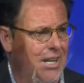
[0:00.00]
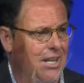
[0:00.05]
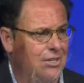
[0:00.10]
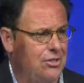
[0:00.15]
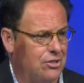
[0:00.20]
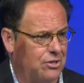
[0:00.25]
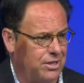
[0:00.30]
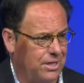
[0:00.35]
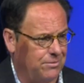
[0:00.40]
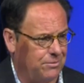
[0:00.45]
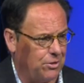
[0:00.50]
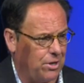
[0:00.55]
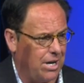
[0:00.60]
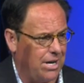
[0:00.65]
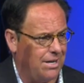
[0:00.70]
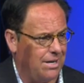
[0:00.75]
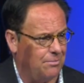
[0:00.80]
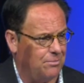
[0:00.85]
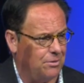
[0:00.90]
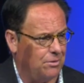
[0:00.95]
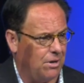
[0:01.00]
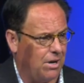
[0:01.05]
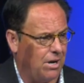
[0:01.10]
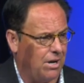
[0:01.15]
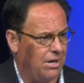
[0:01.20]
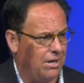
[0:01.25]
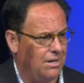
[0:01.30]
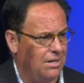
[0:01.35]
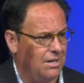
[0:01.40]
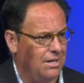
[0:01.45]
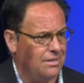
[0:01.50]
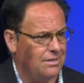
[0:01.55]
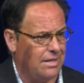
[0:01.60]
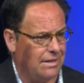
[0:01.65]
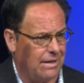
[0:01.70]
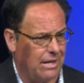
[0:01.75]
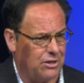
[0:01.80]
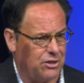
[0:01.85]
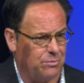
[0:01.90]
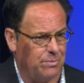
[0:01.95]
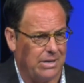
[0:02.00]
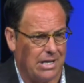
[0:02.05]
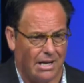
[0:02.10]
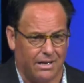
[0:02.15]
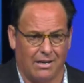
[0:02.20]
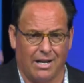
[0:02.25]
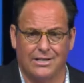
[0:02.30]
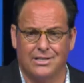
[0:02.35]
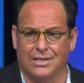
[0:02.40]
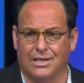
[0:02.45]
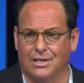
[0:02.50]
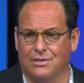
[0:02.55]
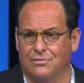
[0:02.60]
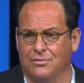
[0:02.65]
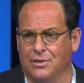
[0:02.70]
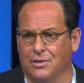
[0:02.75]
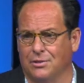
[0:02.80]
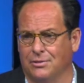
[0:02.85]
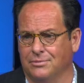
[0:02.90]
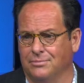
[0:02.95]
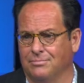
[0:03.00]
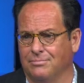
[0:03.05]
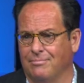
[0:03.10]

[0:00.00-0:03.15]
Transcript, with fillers: just lift your hand up real high. Say, That's me. I'd like to get filled.